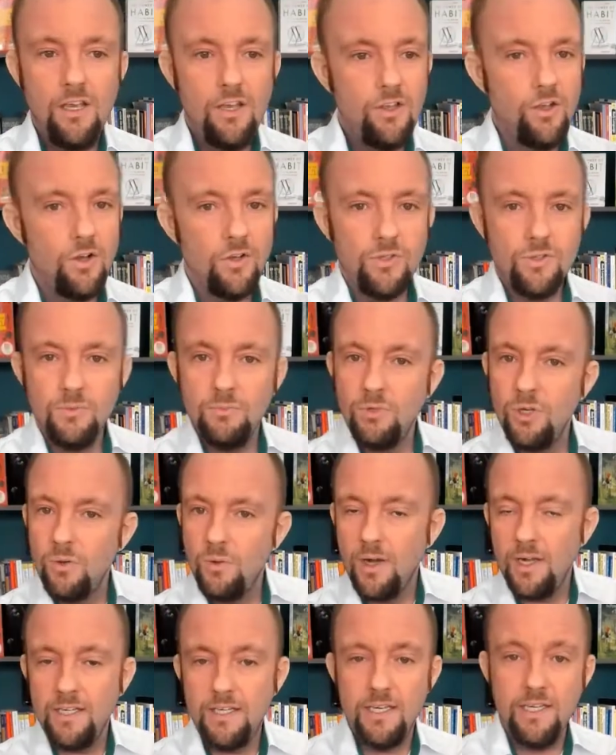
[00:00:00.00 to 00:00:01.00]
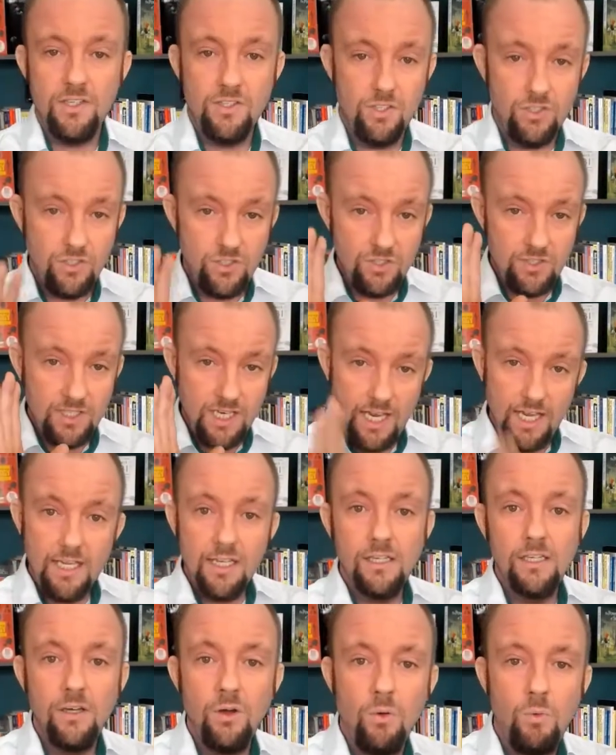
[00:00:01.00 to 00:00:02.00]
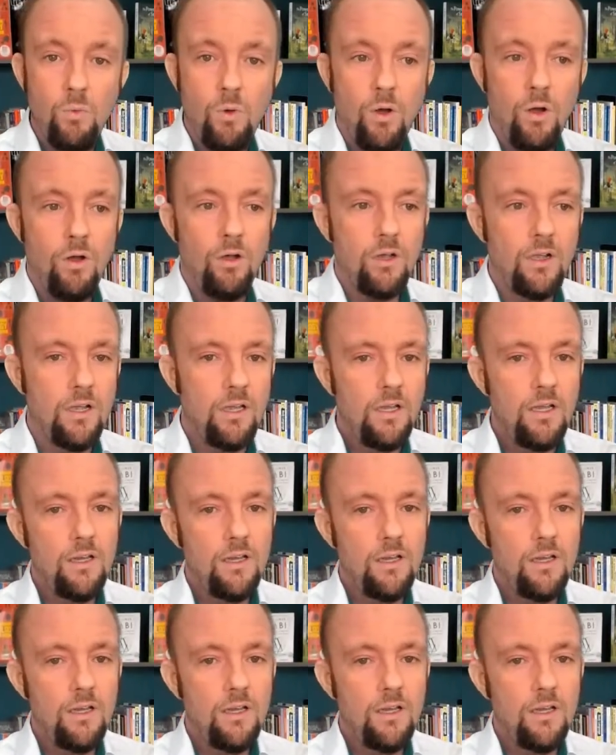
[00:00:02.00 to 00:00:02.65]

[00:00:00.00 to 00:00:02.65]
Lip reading: got some new ideas. So just take a little walk.